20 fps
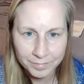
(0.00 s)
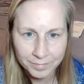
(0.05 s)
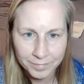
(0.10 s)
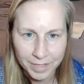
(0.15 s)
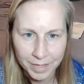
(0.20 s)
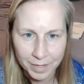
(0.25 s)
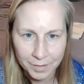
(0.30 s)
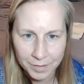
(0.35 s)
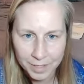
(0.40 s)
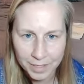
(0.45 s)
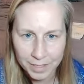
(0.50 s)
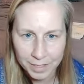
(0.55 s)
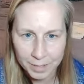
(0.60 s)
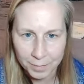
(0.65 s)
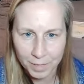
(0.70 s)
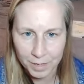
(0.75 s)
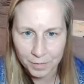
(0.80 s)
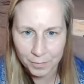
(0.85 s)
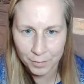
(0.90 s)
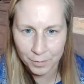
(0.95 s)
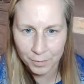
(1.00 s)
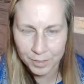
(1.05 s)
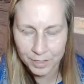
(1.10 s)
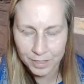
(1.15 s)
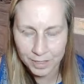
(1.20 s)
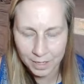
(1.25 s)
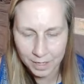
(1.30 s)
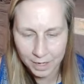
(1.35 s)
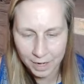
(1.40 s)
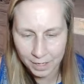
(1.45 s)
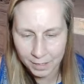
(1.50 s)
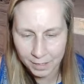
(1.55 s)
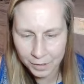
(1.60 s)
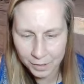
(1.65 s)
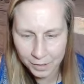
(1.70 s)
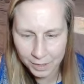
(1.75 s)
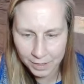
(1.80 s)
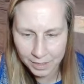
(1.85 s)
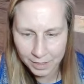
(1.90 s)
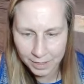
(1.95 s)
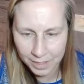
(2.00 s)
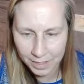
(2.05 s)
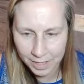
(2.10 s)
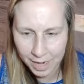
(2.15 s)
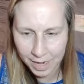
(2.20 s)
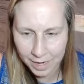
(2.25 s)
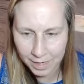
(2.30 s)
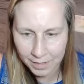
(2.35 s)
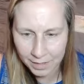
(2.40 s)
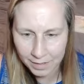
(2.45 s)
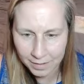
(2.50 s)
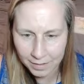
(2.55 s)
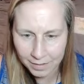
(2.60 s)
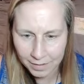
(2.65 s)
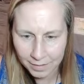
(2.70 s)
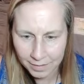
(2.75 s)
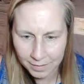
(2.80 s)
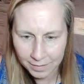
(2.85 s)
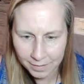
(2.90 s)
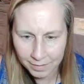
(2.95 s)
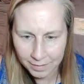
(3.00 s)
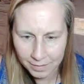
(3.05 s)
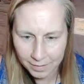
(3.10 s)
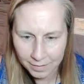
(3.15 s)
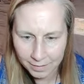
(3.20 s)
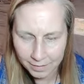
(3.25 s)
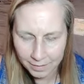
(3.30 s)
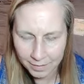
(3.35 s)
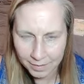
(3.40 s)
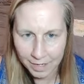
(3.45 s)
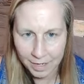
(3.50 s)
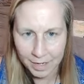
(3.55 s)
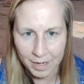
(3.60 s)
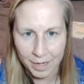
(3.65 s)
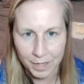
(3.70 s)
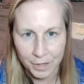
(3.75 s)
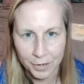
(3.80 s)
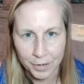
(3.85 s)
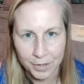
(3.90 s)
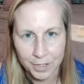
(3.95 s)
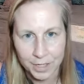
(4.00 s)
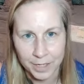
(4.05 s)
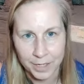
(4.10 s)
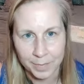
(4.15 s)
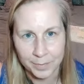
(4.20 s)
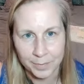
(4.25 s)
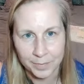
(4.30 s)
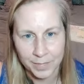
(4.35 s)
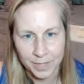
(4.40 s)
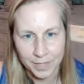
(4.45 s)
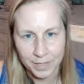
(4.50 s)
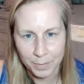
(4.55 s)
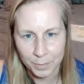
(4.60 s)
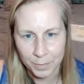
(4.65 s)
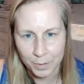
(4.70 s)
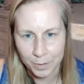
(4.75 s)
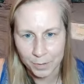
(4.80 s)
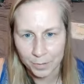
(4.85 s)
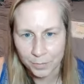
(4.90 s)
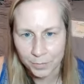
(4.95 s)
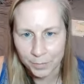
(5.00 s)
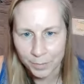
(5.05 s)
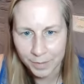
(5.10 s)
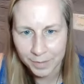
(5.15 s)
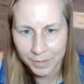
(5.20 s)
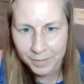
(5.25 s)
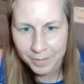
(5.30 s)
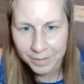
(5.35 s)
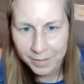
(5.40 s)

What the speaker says: That was like my first connection to that energy. It's beautiful.